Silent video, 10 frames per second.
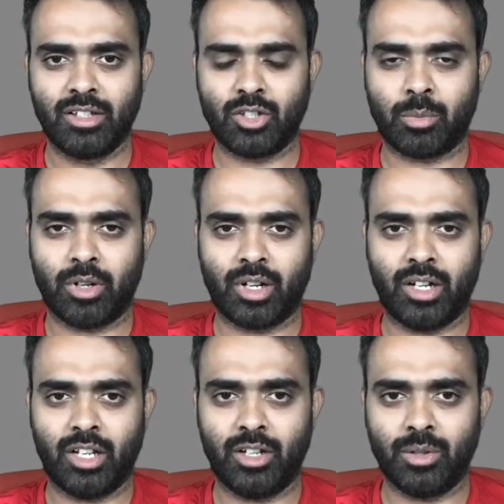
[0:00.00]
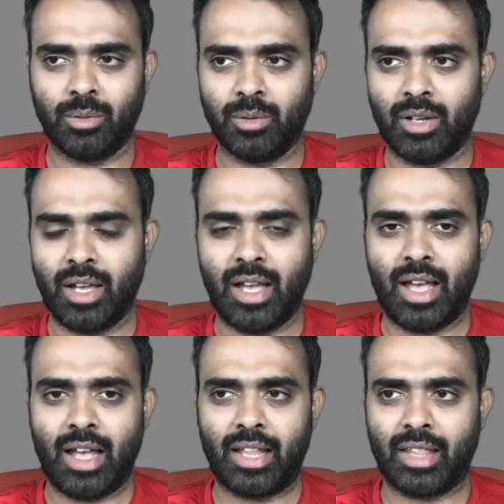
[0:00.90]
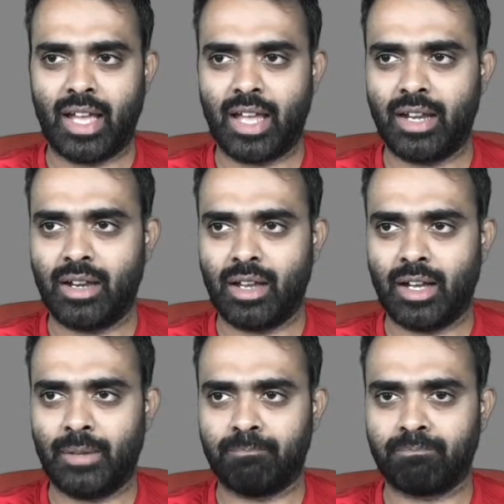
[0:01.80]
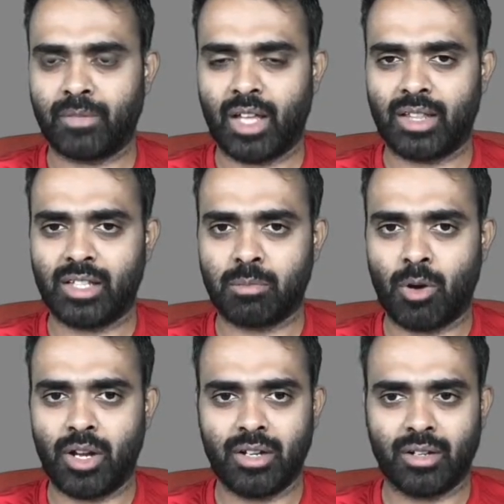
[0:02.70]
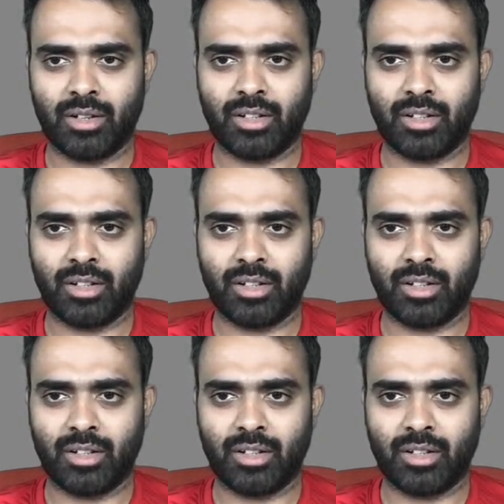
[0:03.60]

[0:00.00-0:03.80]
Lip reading: So I'm going to continue, and then at this point,